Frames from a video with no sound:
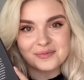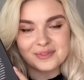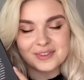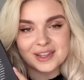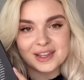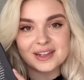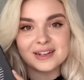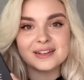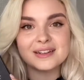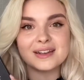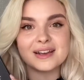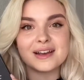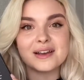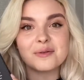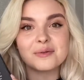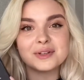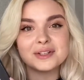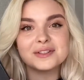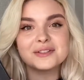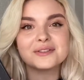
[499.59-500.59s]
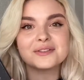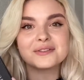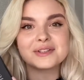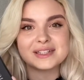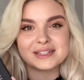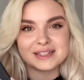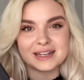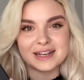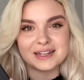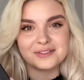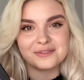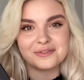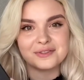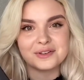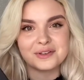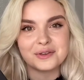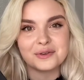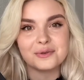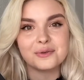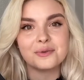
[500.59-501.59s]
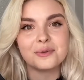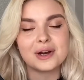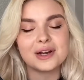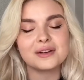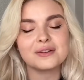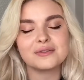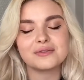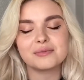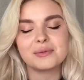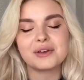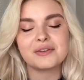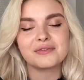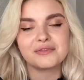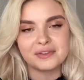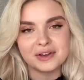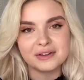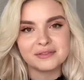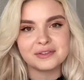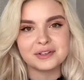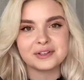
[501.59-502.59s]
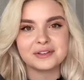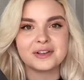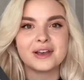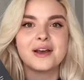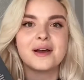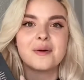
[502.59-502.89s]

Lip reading: And I want to recite for you one of my favorite